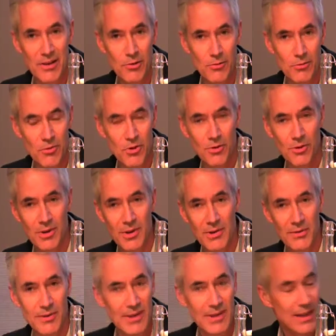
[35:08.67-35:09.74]
you
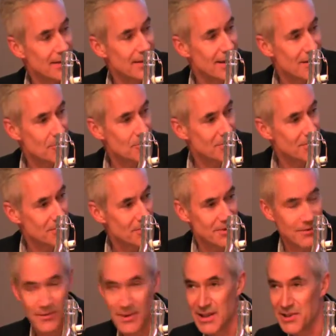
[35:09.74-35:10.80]
can sort of dictate all
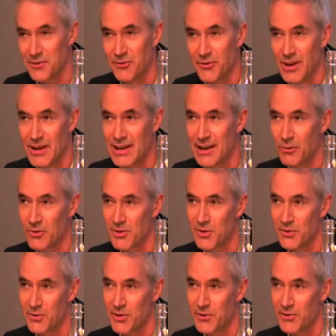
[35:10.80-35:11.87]
sorts of things and find out all
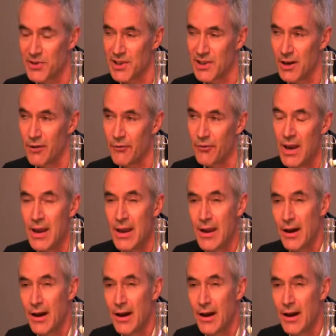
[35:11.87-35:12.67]
sorts of stuff.